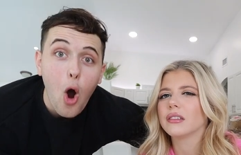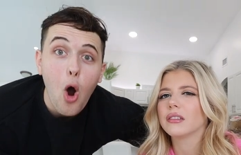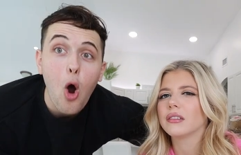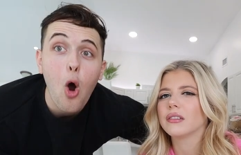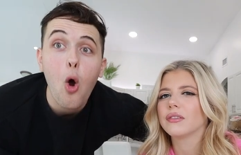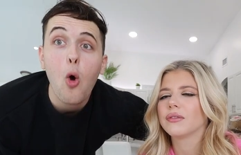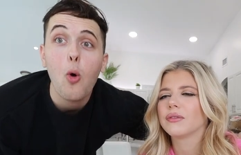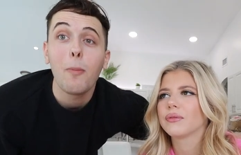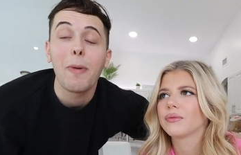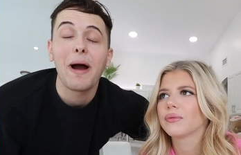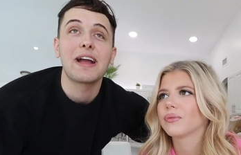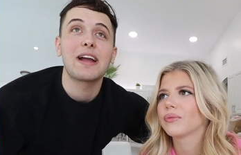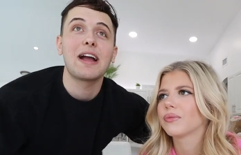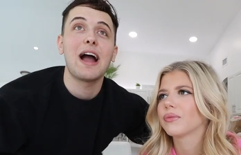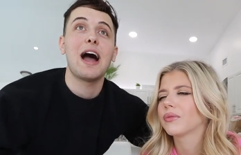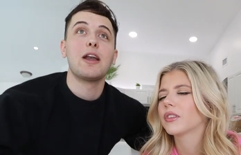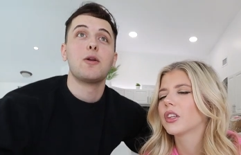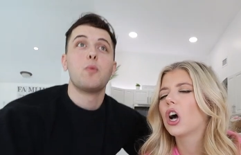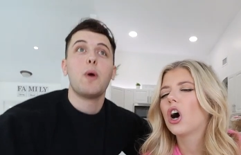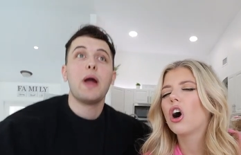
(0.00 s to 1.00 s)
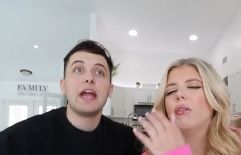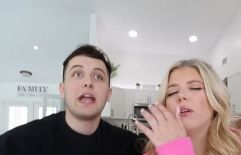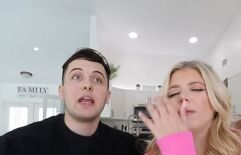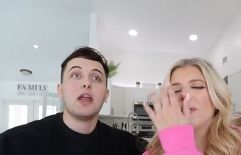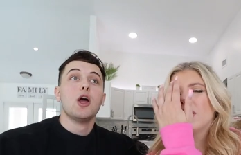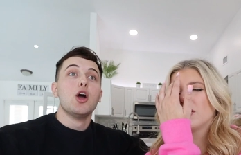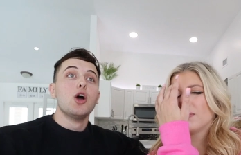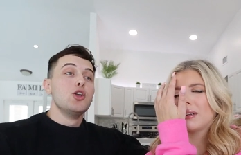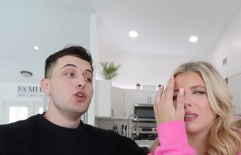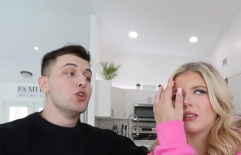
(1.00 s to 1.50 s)
Speaker 1: too. Oh my god, no, wait,
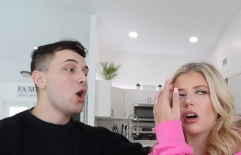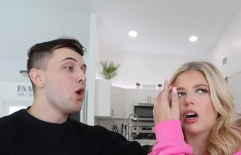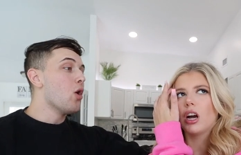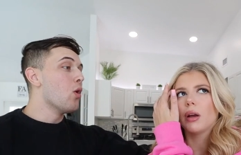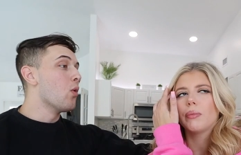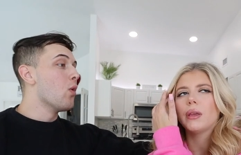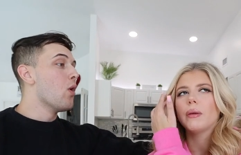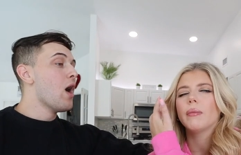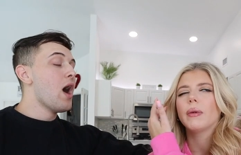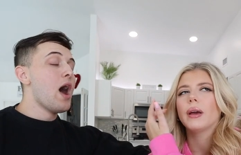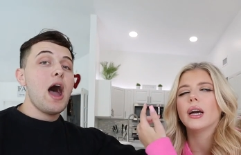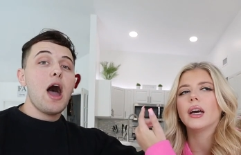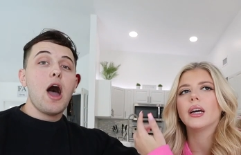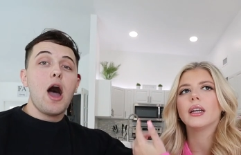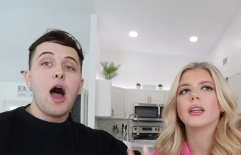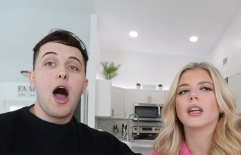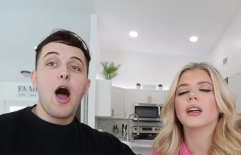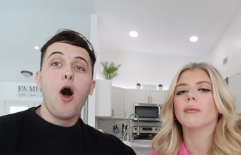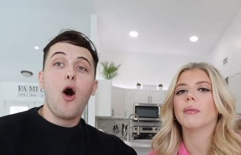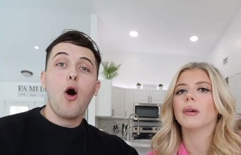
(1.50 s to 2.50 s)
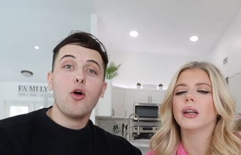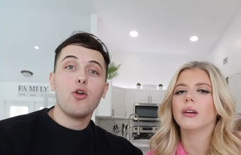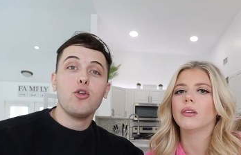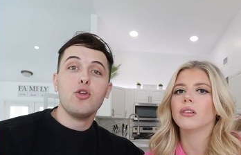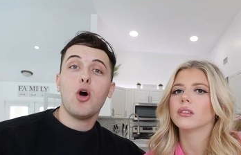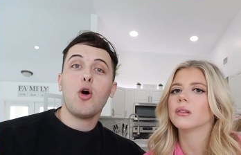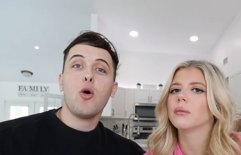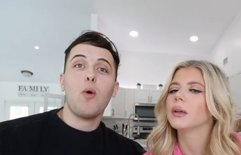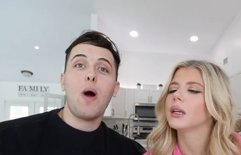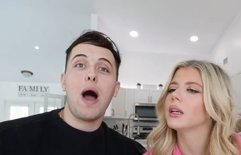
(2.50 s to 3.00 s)
no.
Speaker 2: Never mind.
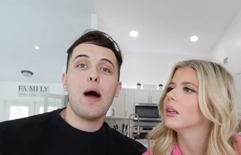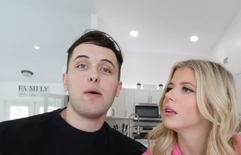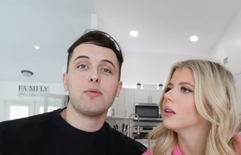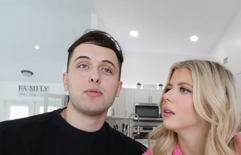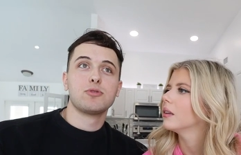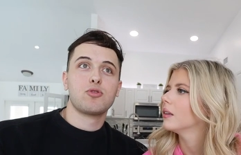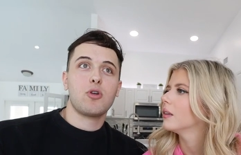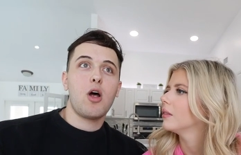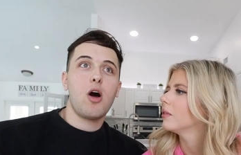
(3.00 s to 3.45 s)
No, I was